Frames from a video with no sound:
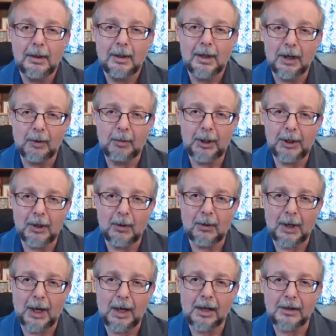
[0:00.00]
And we'd go
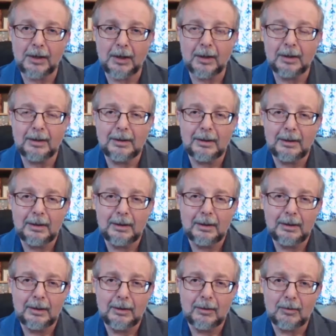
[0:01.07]
on to
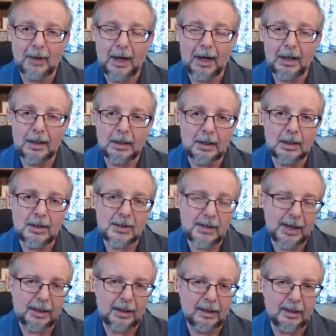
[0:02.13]
ride the
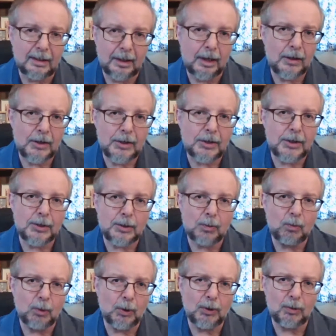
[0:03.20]
second largest
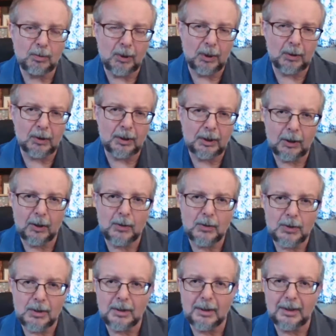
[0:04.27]
wooden roller
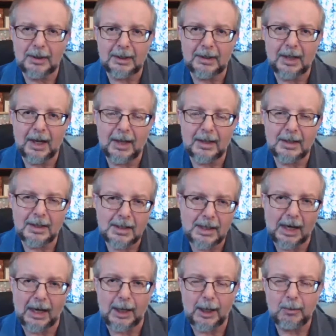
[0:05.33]
coaster at that
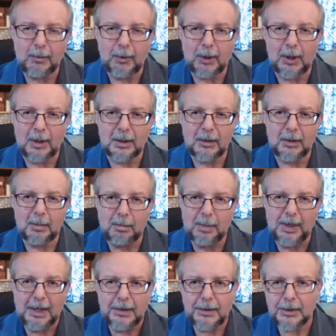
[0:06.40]
time, called the
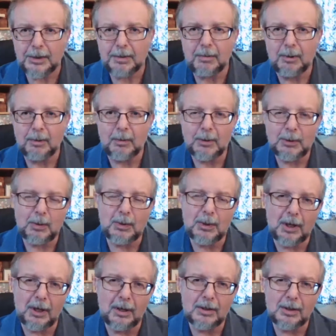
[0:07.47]
Beast, which was
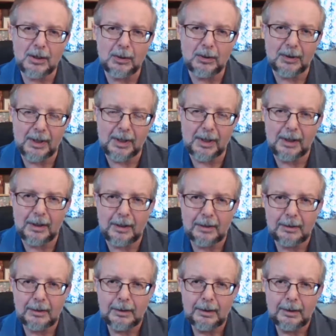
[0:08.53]
also there.
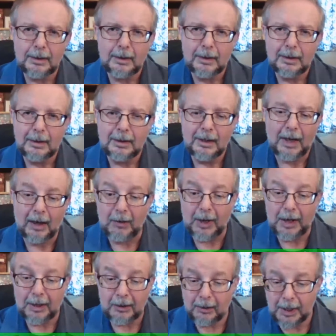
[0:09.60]
And we
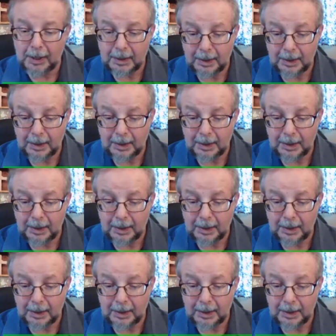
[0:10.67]
had a great